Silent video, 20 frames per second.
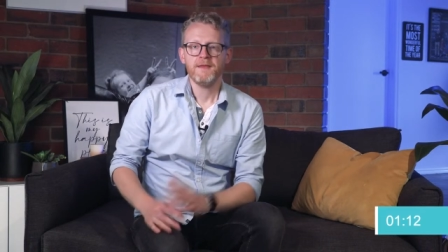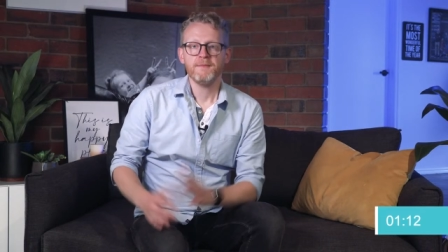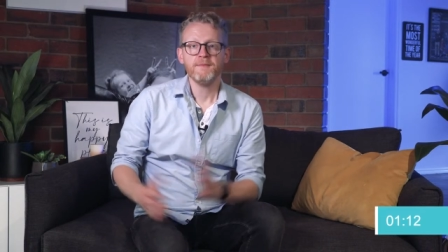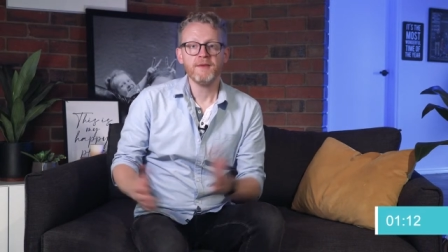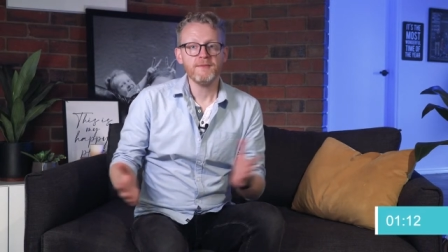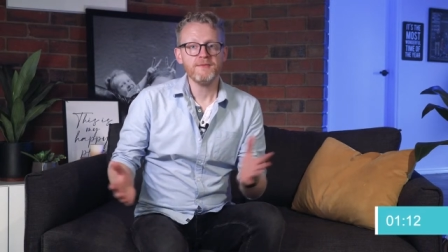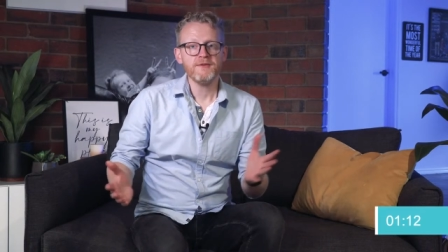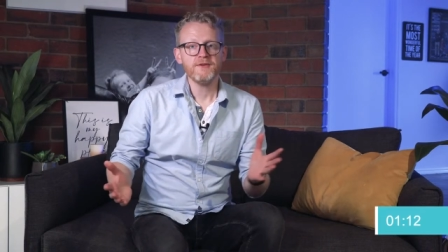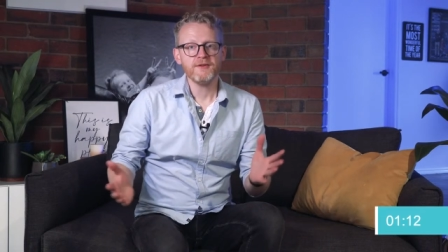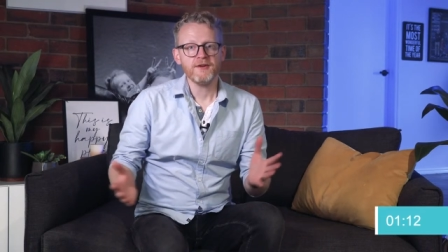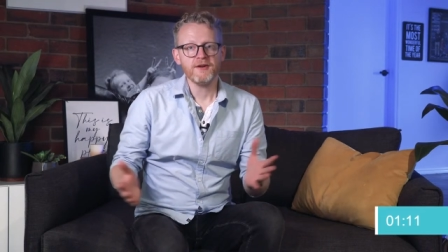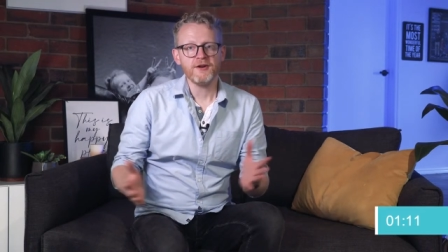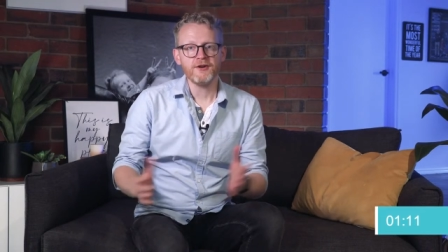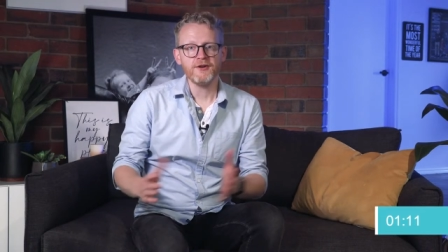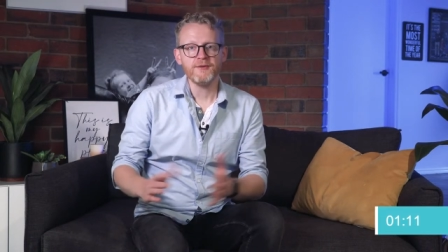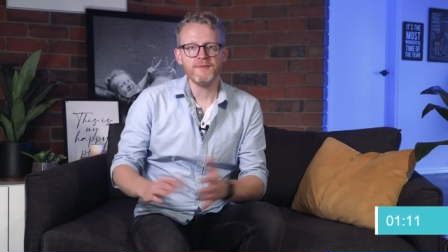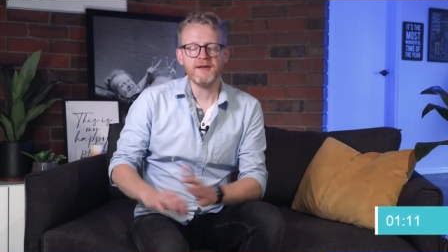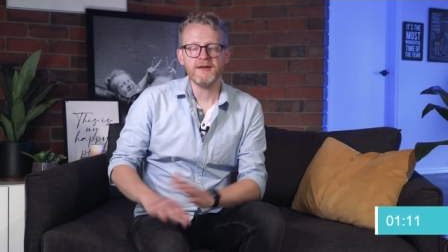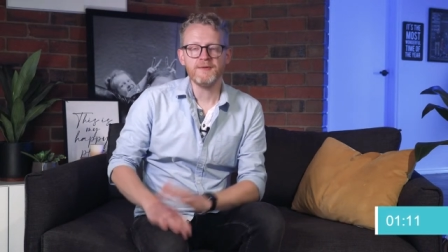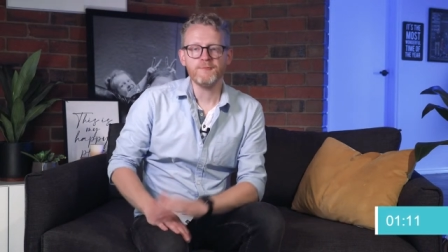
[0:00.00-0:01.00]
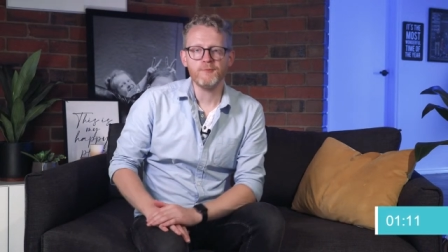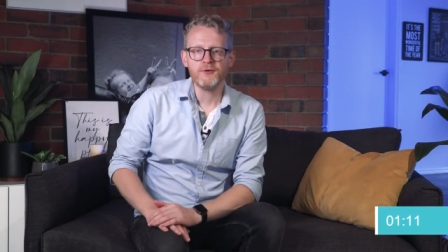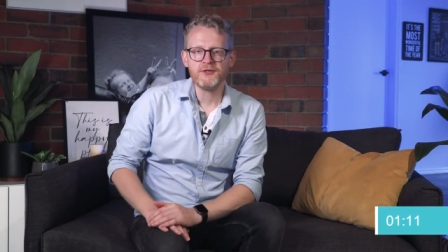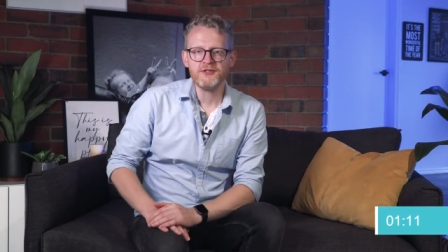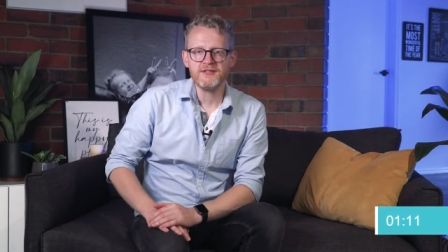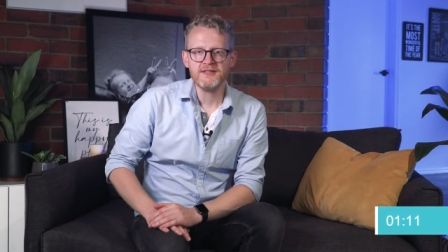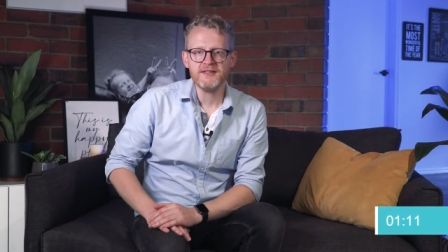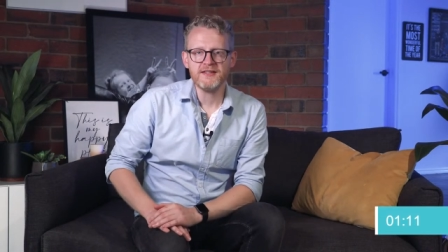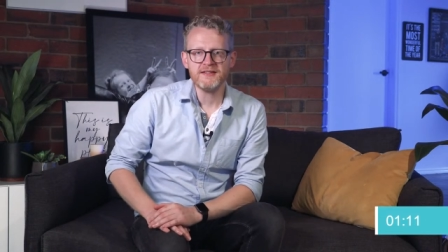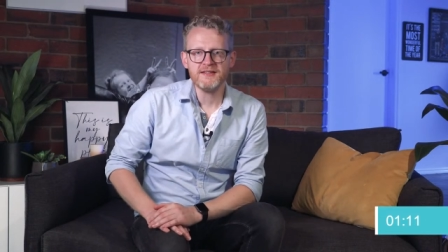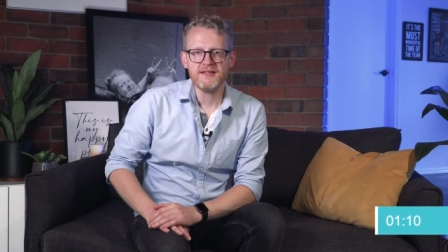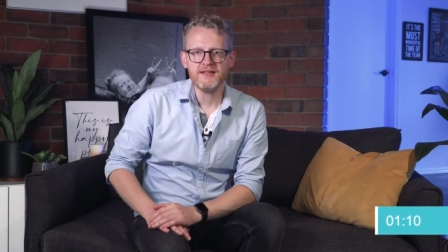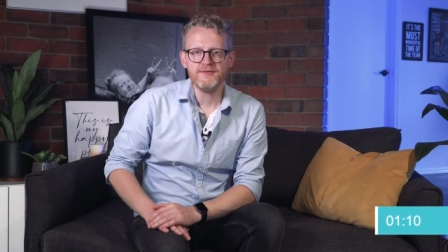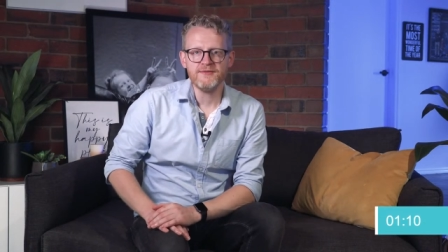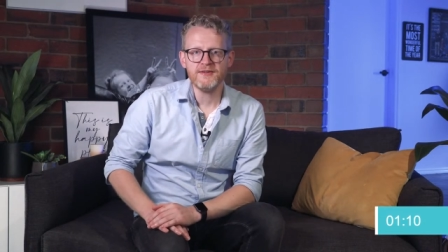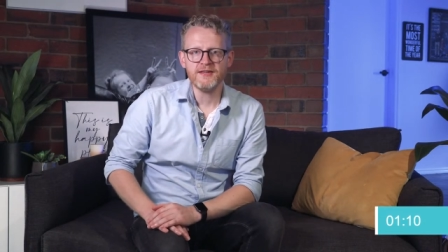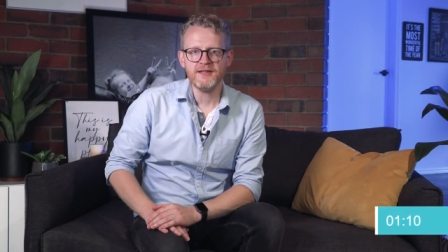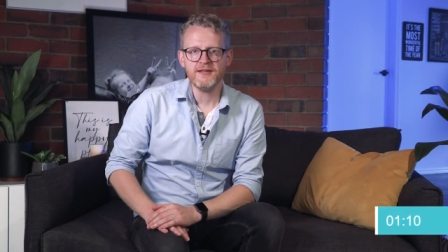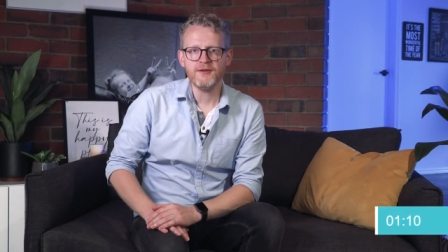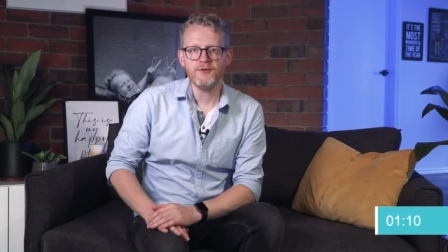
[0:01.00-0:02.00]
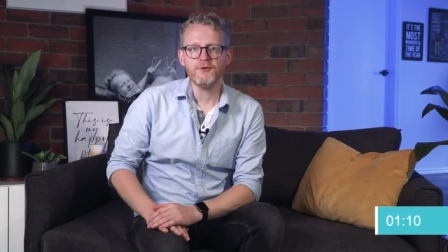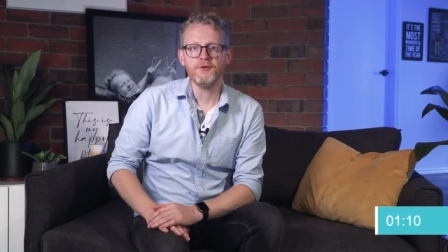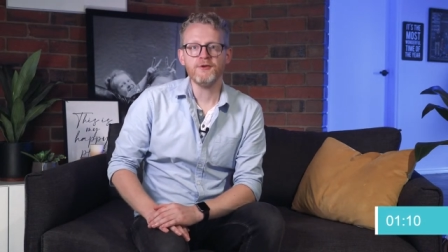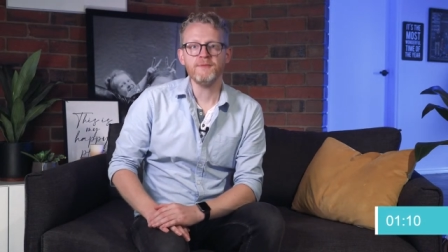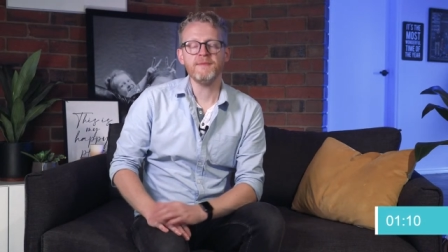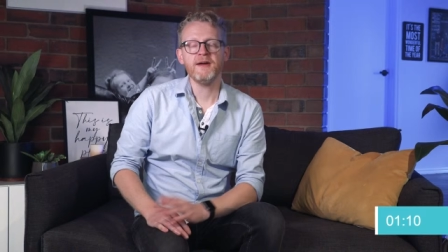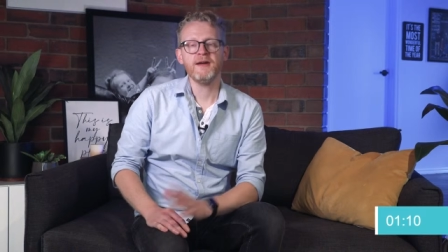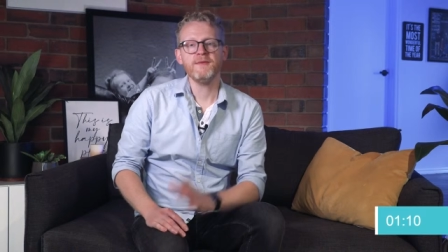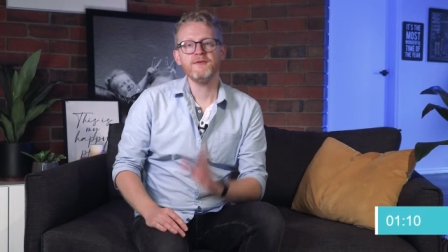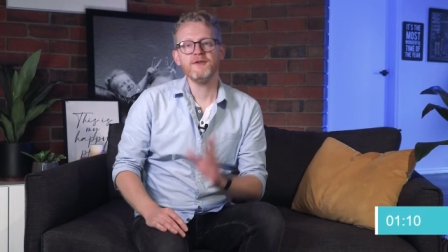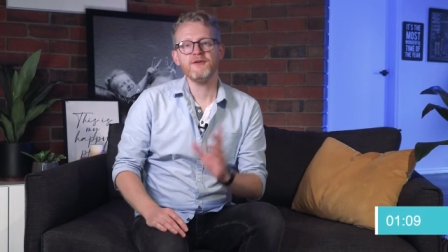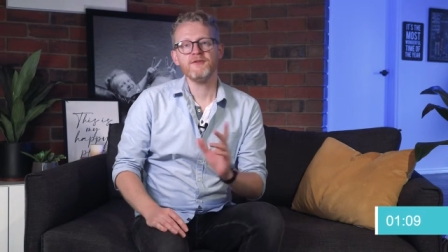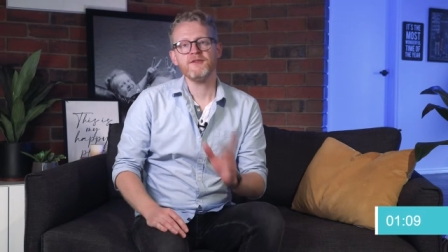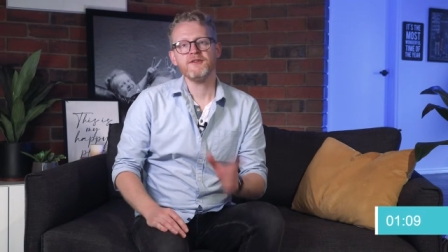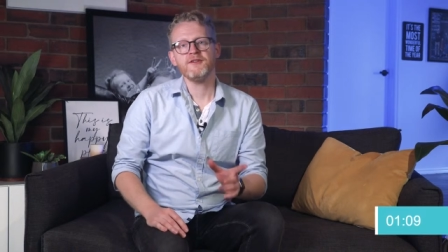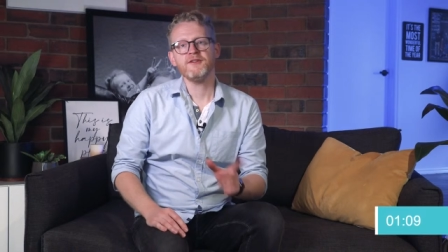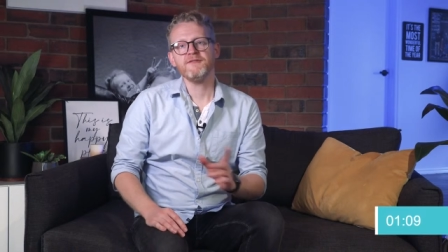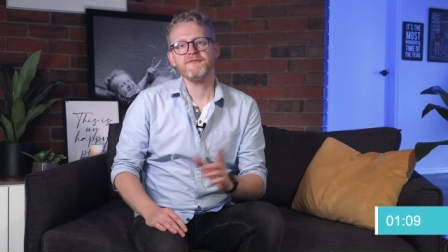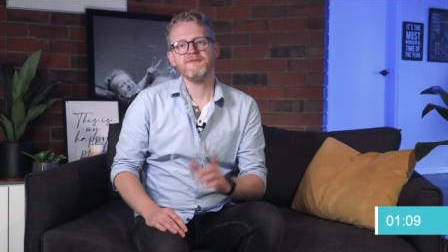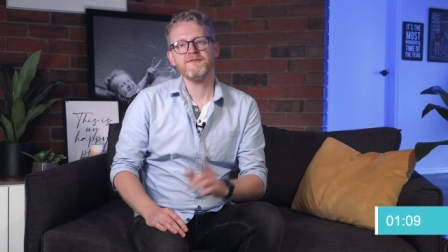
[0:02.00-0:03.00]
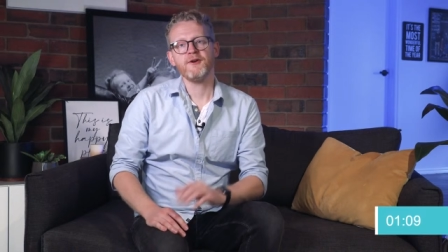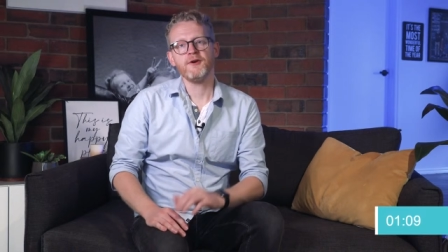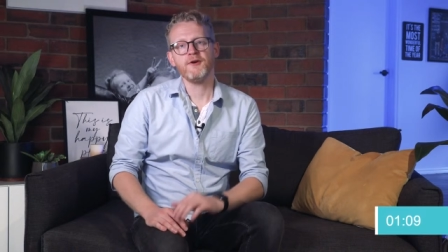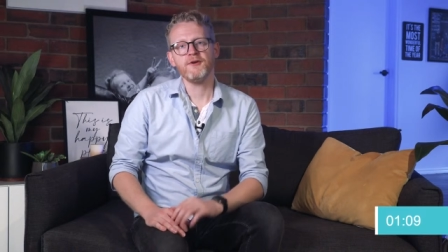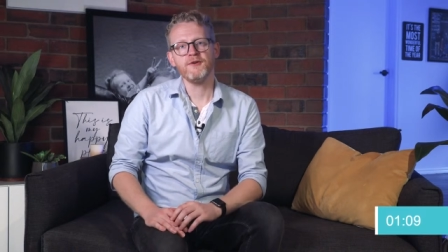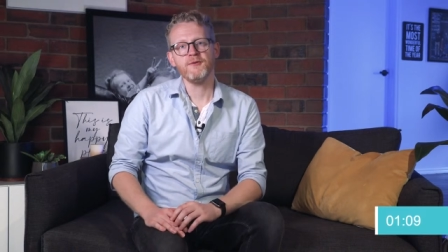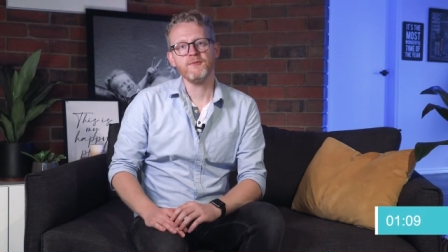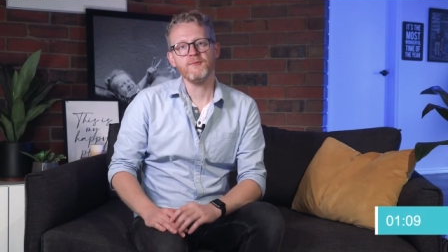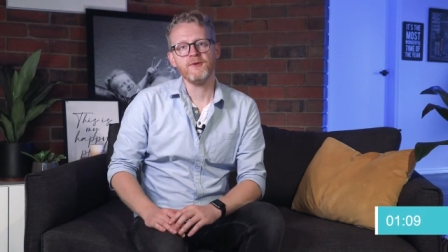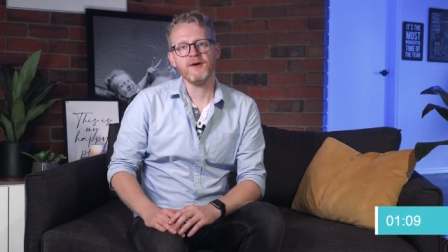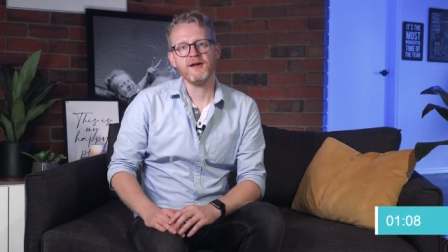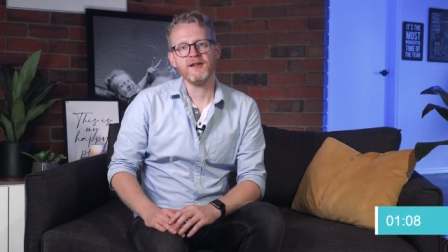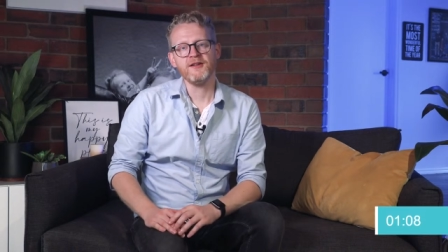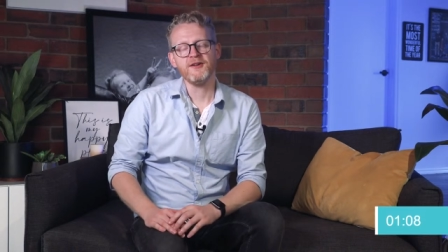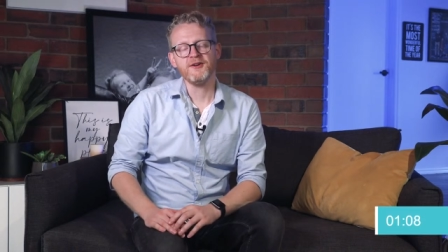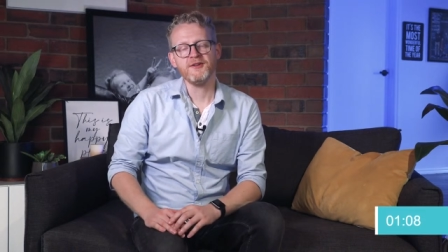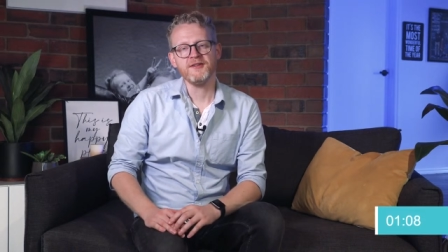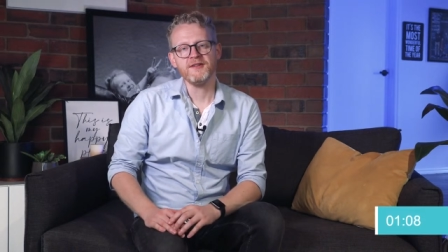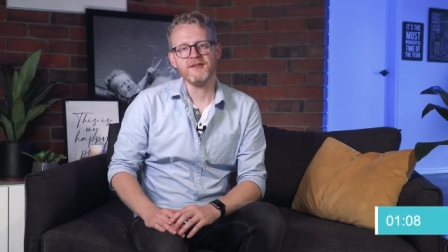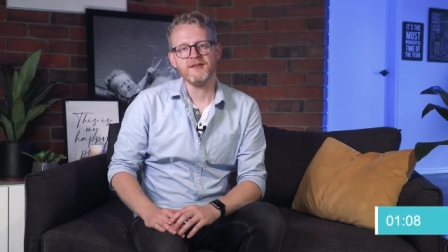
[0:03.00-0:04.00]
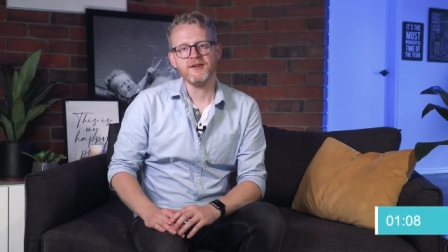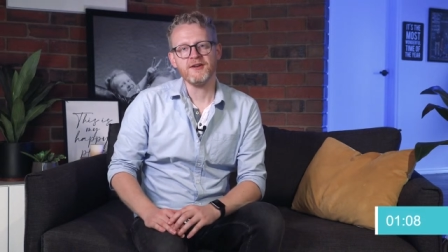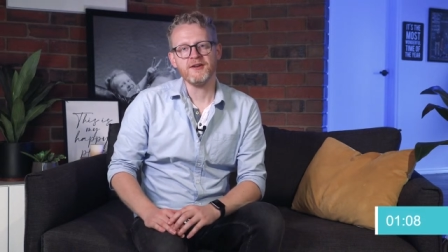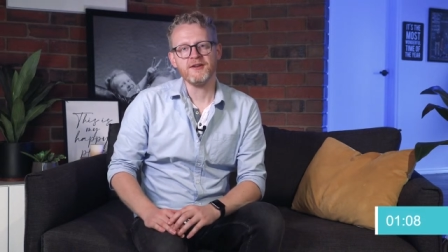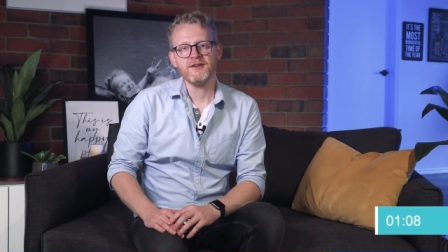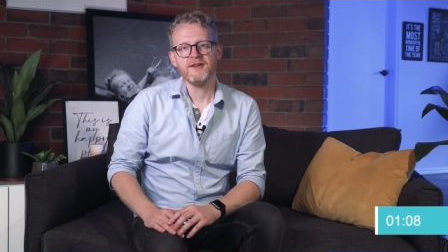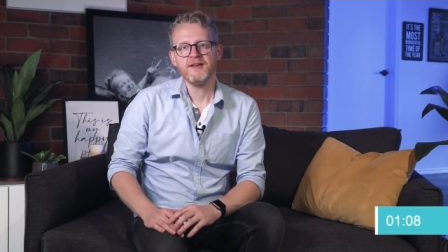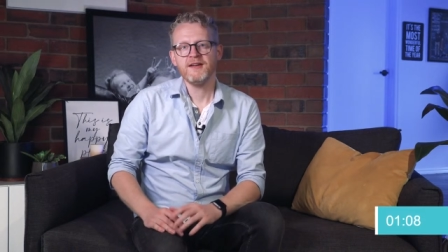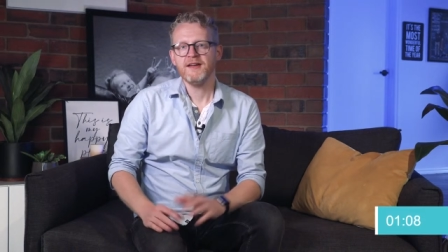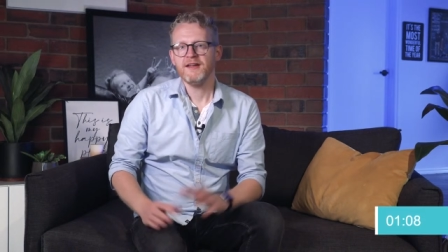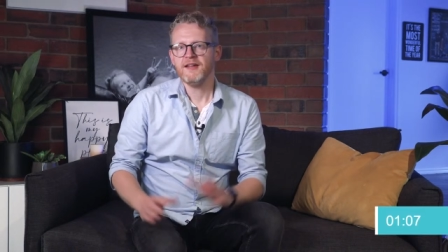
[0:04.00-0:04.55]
Maybe you're at home and watching the TV, or maybe you're on your phone while on the go.